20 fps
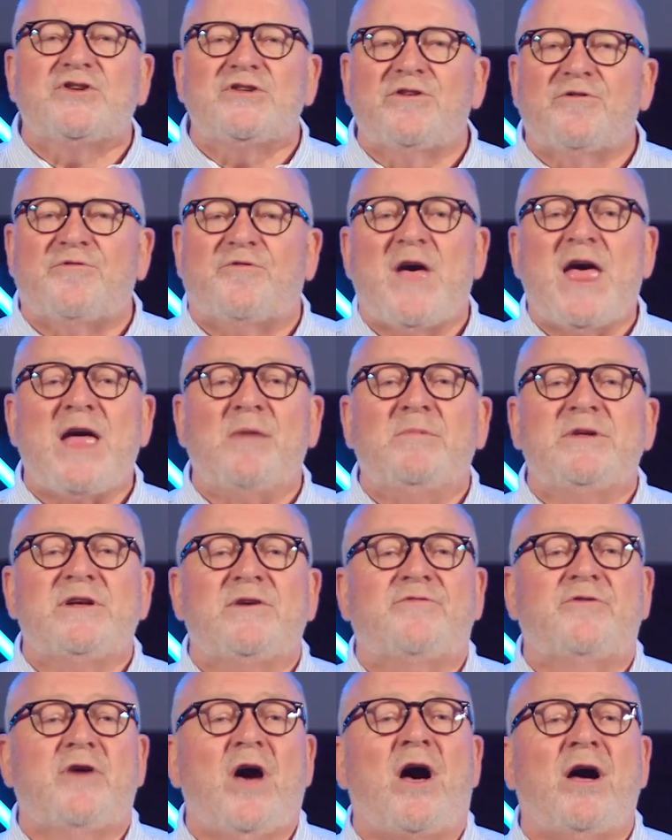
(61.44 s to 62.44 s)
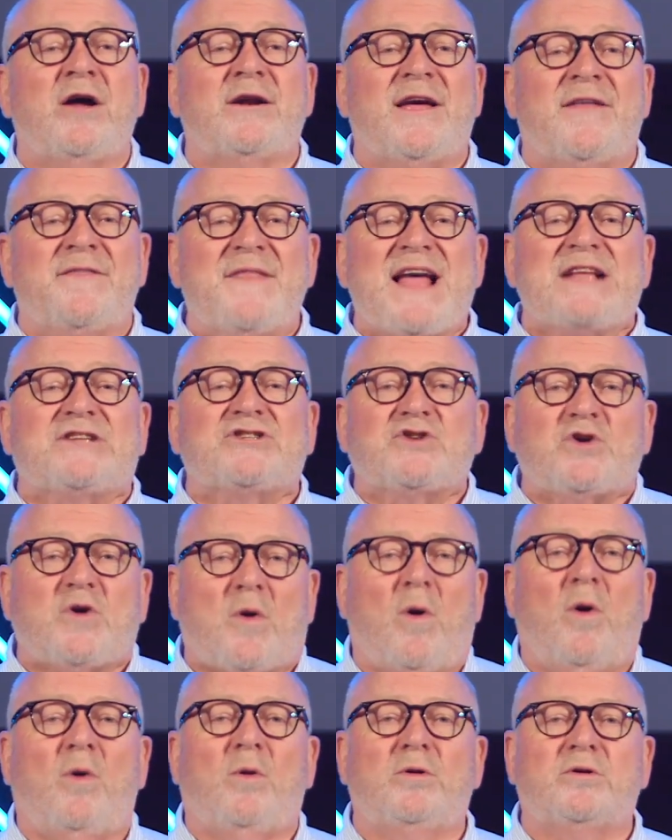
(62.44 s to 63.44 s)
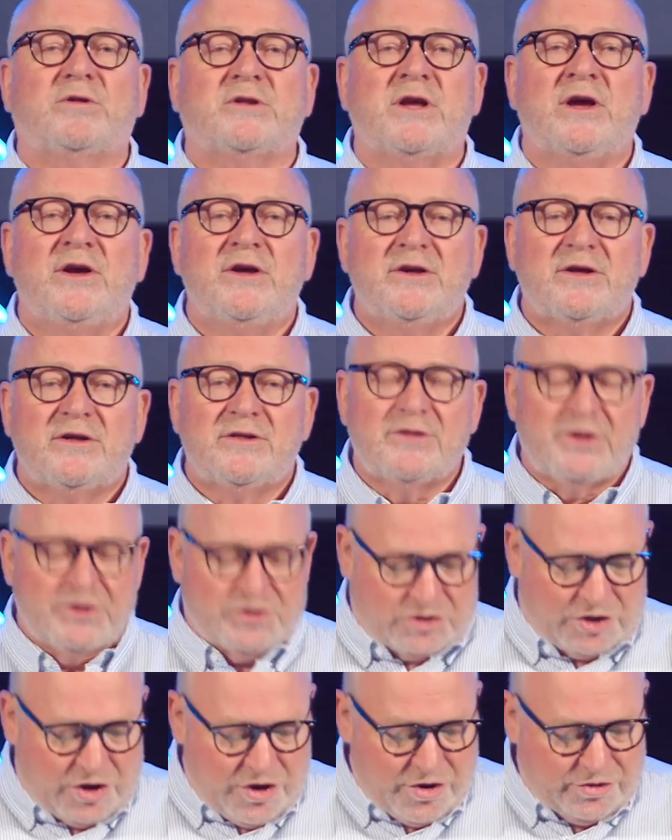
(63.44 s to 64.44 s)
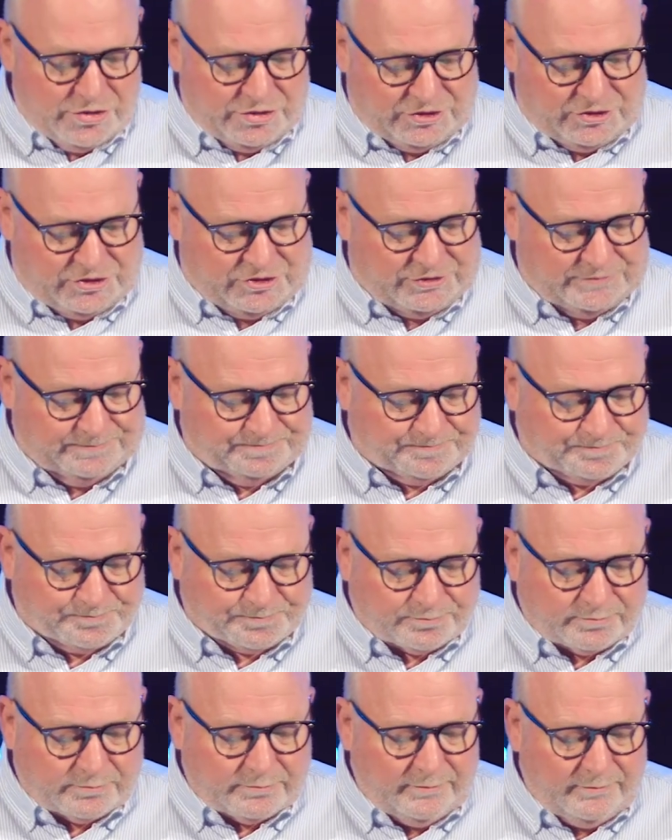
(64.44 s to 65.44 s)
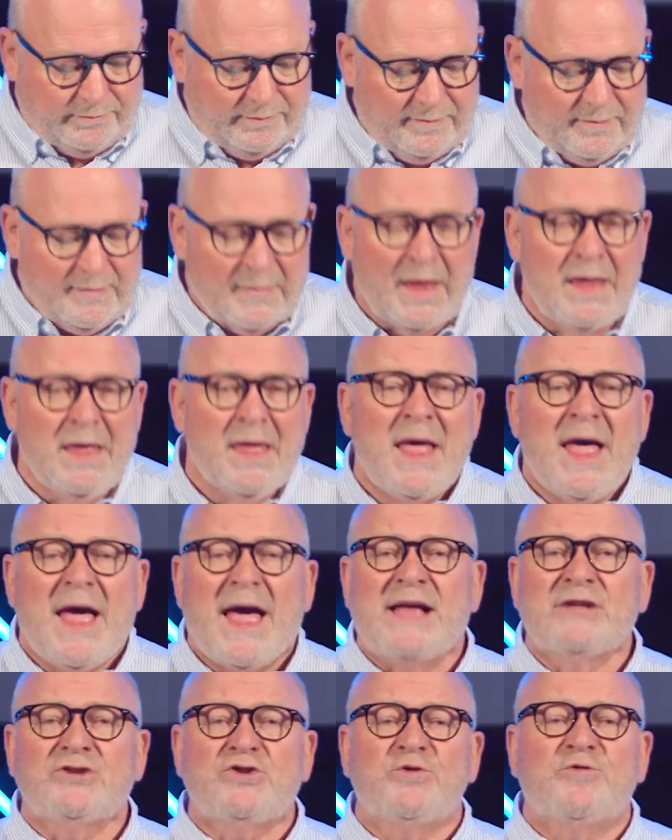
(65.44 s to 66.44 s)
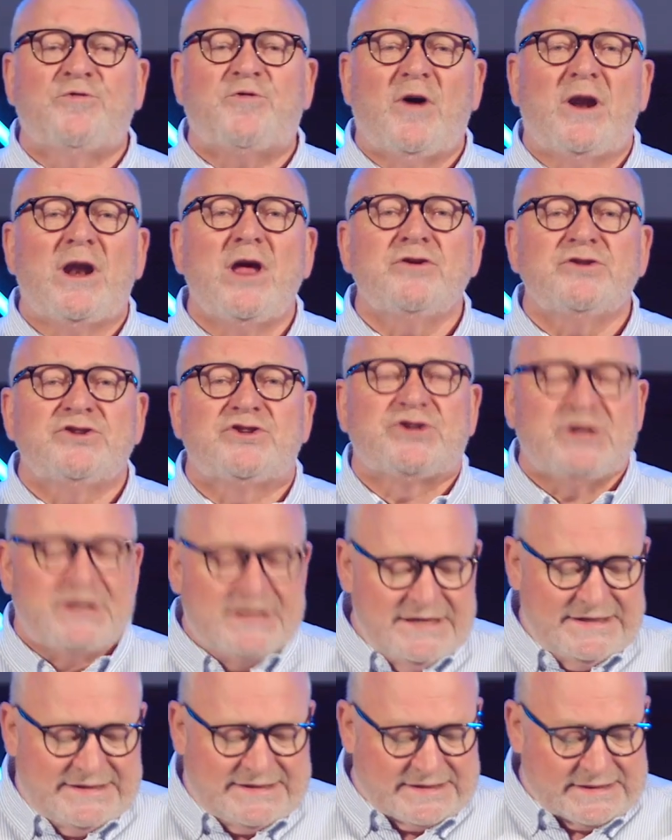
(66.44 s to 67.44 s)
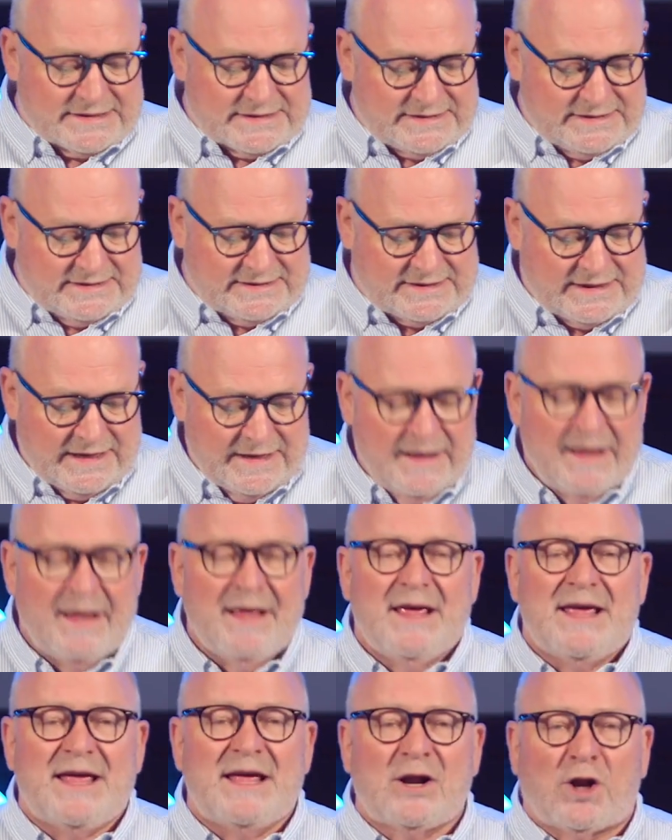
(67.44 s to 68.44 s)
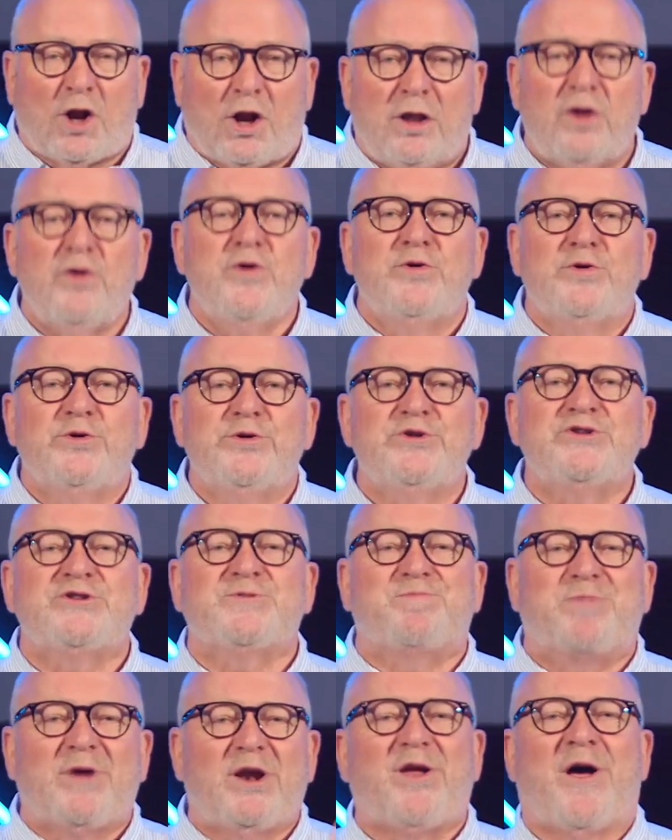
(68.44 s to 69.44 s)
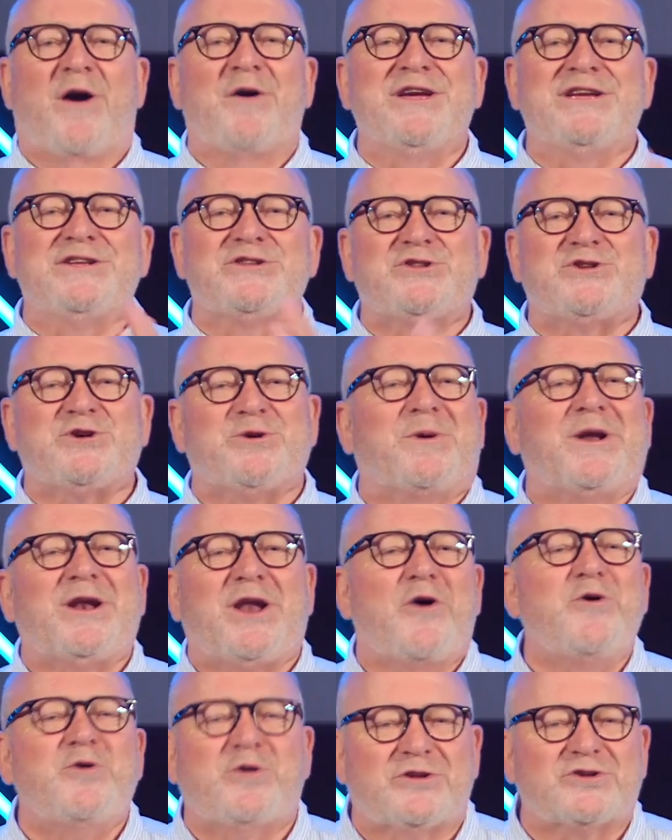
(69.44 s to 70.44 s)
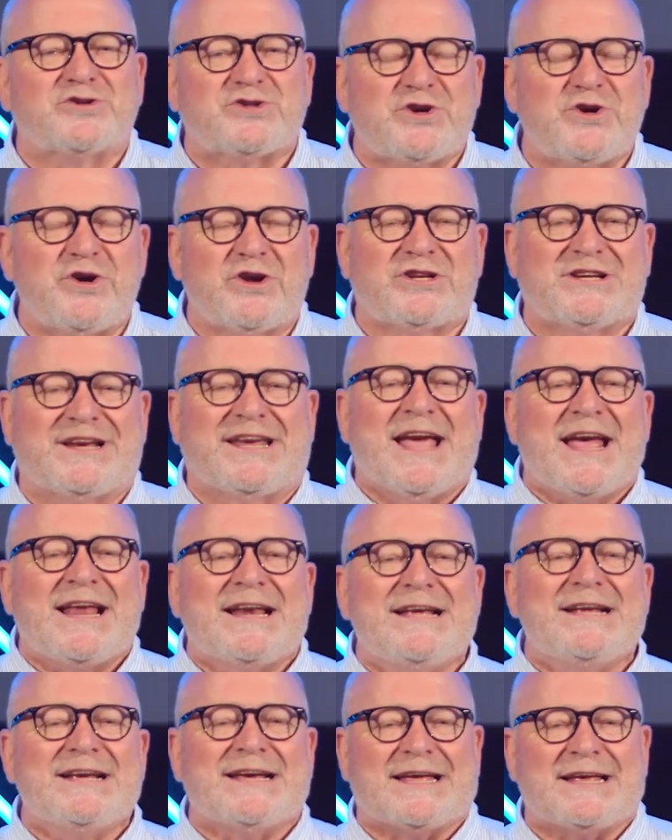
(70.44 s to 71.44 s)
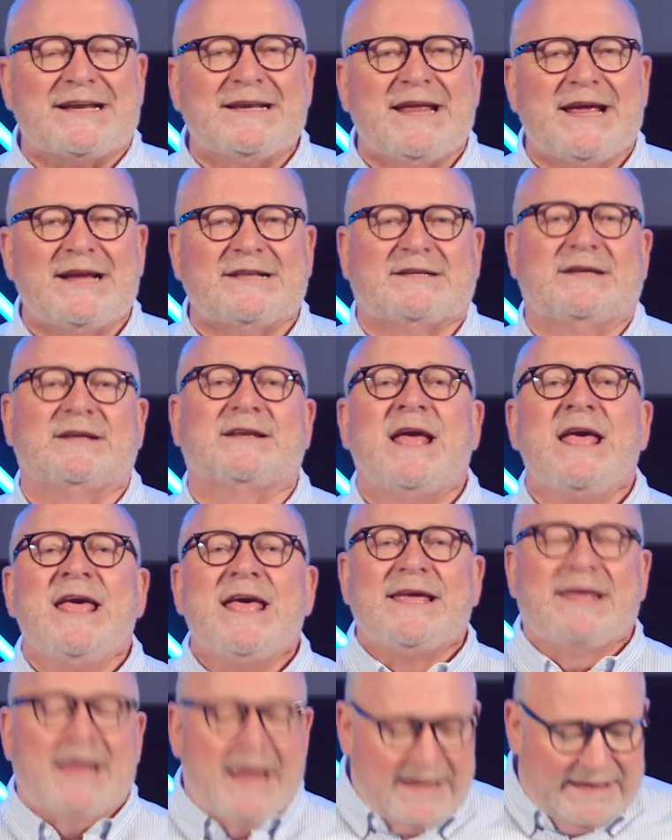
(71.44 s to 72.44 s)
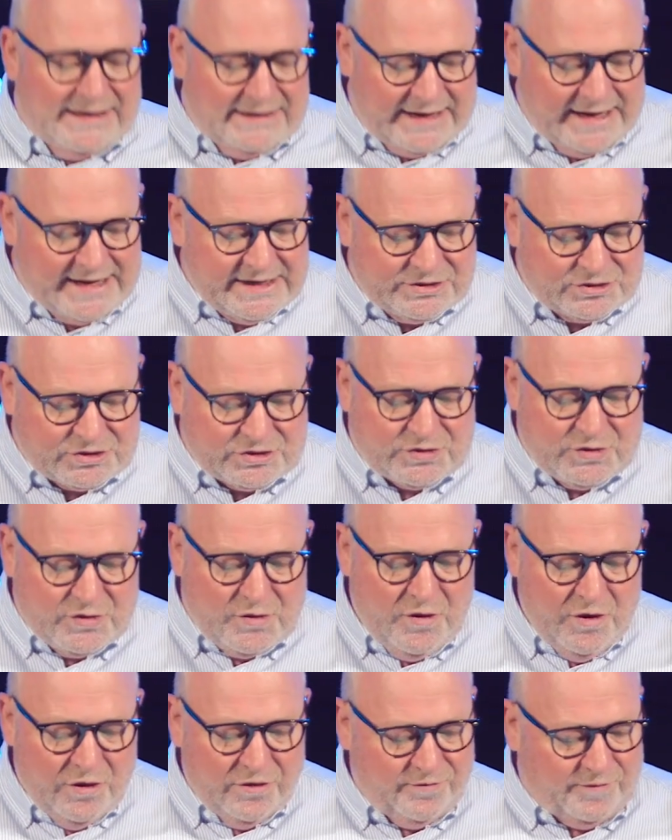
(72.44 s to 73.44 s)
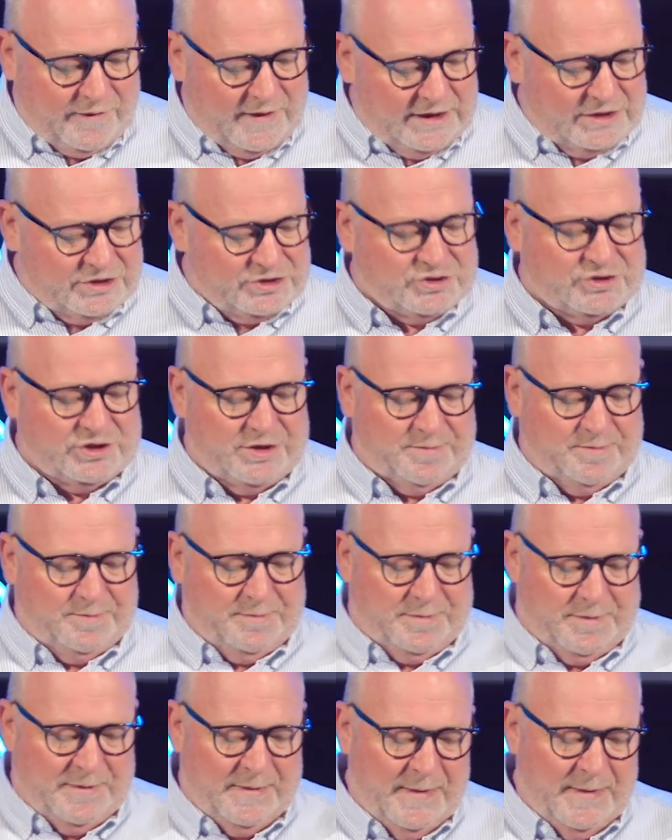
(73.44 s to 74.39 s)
the family of God. And that's called the church. And to follow Jesus includes belonging to a local church, getting connected, getting into fellowship.